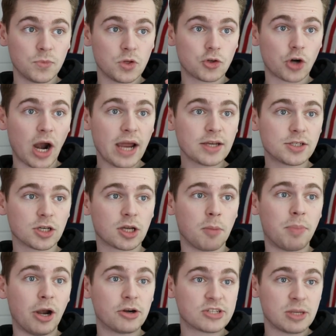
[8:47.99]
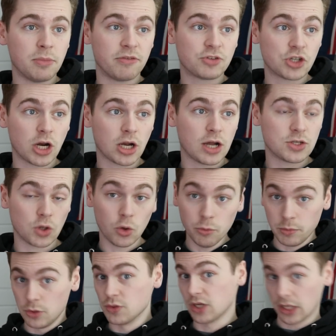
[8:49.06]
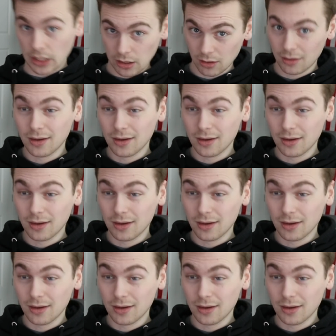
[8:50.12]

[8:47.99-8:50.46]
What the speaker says: trying to compare some of Chang'e's own music,